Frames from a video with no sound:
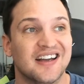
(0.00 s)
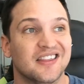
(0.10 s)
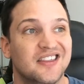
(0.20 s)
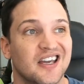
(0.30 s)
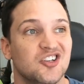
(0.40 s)

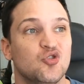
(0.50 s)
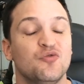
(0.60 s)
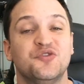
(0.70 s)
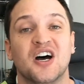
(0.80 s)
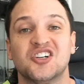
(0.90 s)
then
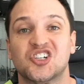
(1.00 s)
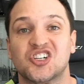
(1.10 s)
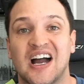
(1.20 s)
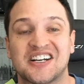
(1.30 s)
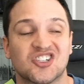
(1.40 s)
you've done
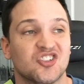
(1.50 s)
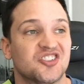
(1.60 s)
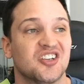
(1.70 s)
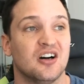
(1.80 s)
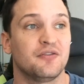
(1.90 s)
shot
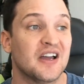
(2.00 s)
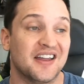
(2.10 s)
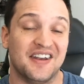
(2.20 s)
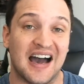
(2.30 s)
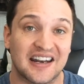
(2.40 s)
yourself,
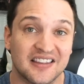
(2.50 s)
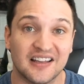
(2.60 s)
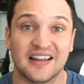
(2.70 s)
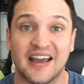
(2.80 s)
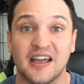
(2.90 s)
not in the
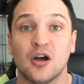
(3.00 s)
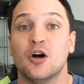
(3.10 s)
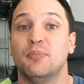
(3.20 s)
leg,